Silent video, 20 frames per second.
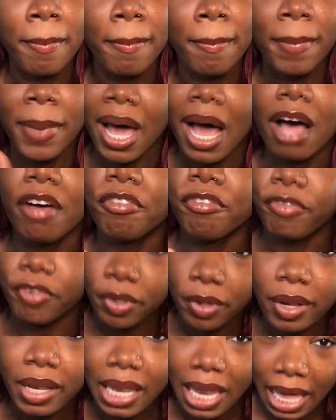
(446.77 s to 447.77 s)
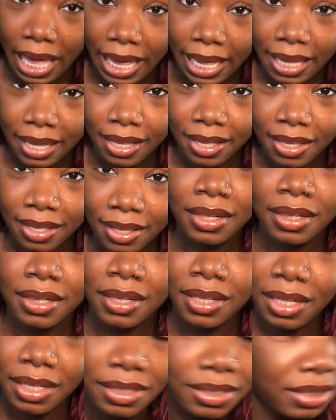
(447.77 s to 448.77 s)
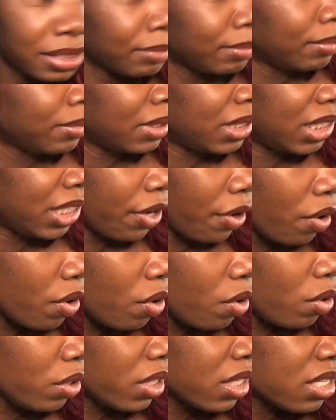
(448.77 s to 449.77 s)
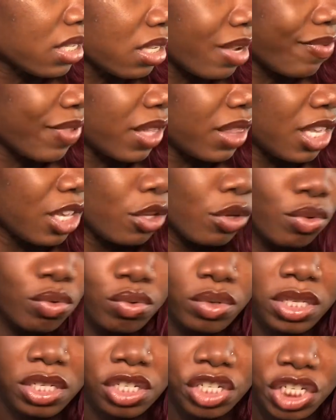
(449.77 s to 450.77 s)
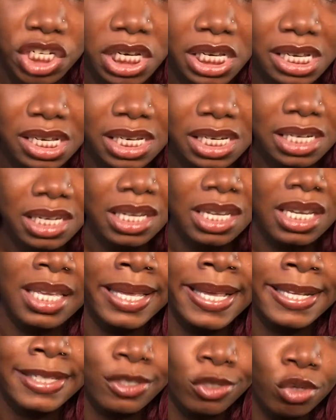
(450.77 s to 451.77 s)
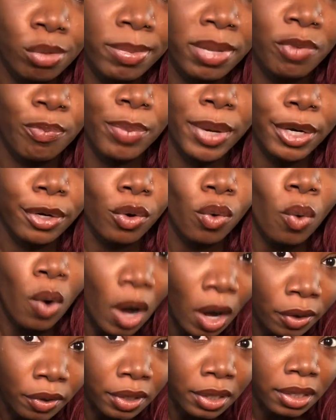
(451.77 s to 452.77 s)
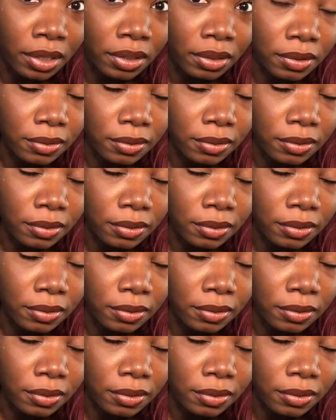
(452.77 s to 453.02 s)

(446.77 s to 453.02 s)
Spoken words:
but I feel like this material, the stuff that they use in SheIn, is a little bit of better quality.